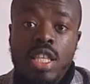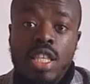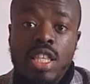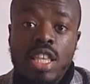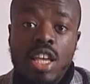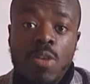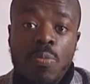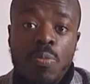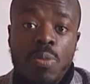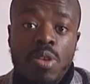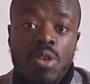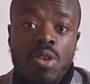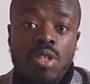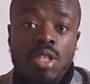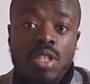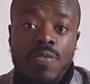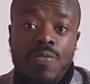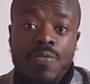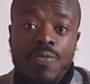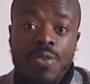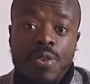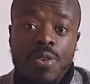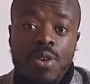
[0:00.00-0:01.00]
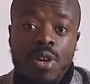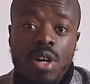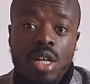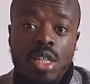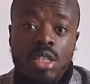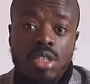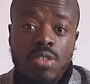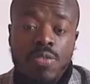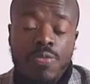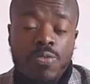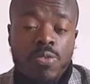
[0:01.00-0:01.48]
they'll be losing
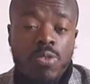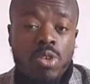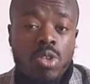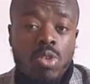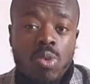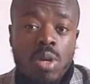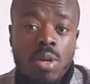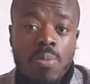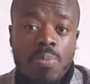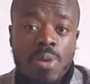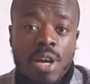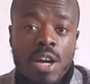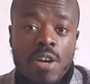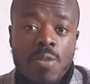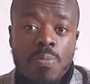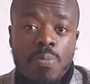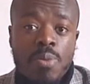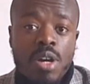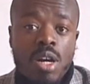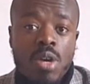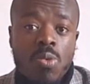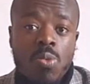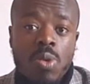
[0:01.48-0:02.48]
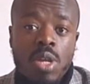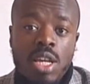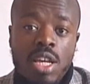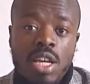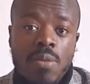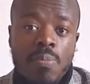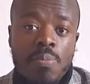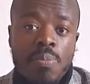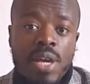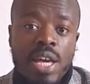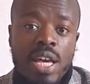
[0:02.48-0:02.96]
£441 per week
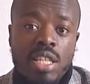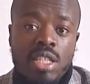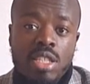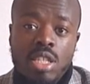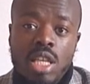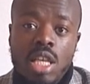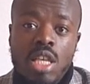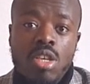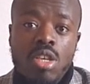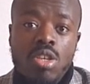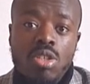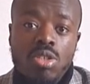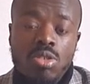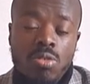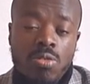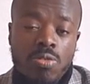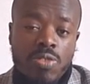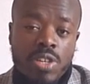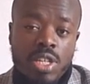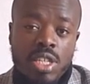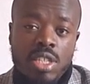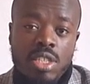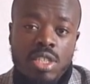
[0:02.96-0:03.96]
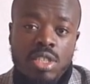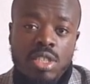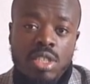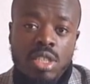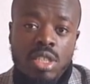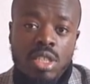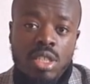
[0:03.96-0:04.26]
compared to their usual fees.